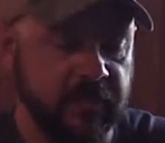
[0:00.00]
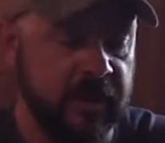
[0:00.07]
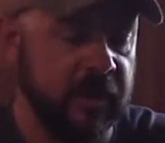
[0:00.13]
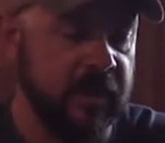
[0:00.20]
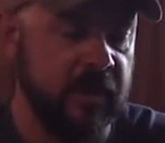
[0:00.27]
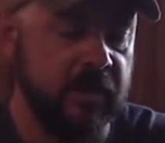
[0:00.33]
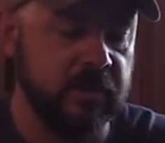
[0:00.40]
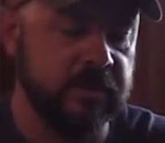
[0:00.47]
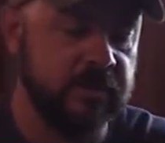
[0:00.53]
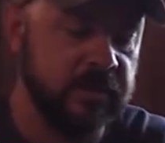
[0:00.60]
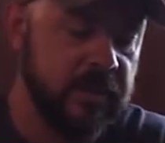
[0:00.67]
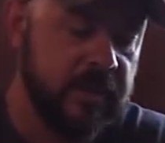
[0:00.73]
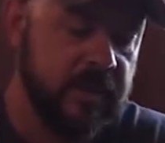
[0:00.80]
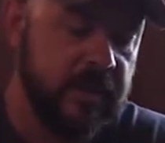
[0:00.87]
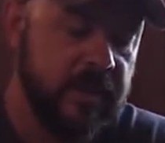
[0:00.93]
my arrows
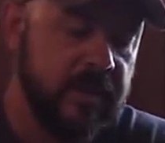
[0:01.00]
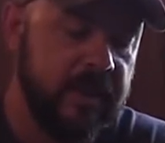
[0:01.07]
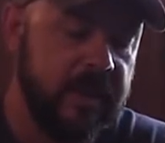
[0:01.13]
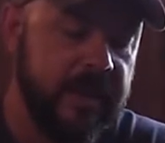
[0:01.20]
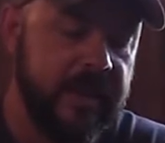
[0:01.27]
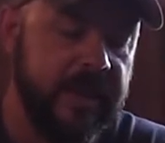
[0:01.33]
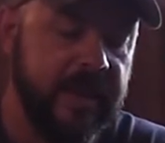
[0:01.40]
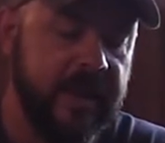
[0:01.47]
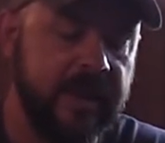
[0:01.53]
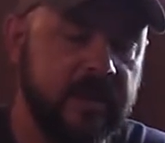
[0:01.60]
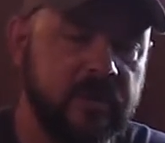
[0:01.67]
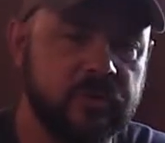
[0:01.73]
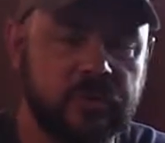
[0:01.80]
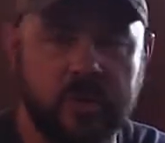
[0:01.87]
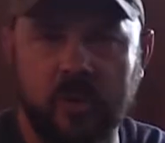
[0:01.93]

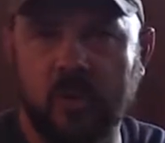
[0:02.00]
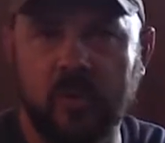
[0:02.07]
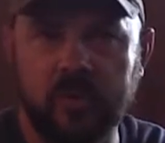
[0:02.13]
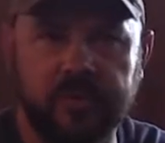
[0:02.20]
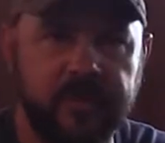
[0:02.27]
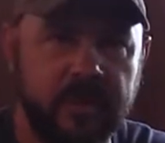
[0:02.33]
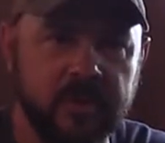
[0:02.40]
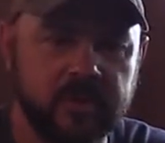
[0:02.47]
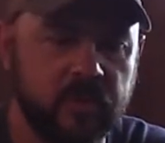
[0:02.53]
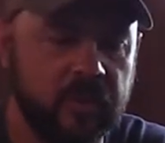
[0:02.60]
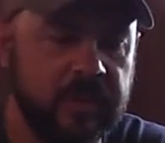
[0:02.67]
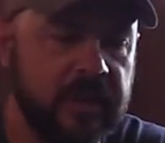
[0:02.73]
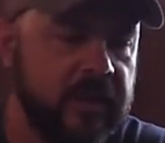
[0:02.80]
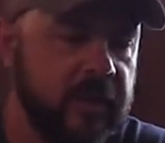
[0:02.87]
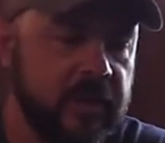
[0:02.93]
and screw the first
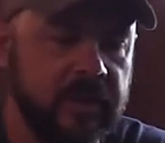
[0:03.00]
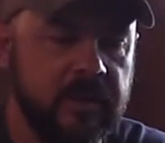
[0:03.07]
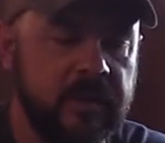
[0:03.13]
one in.